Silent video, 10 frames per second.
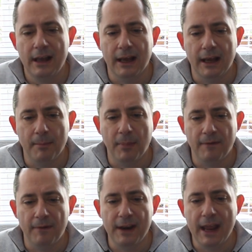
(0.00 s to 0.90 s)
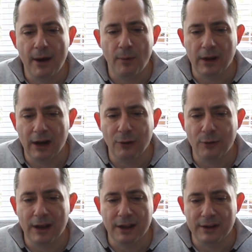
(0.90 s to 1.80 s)
but for now we're going to
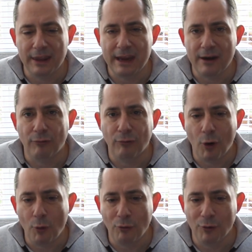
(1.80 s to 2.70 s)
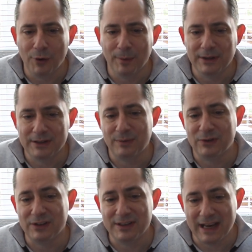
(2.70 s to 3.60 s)
look at the roll rudiments,
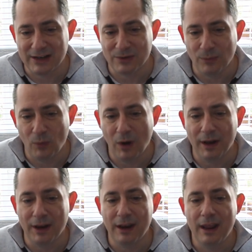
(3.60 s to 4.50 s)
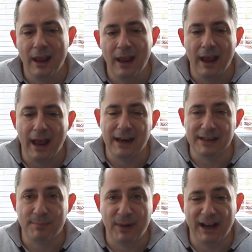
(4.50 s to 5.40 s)
which is section 1 and
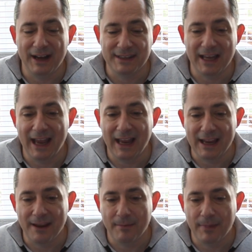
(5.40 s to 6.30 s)
it's part A.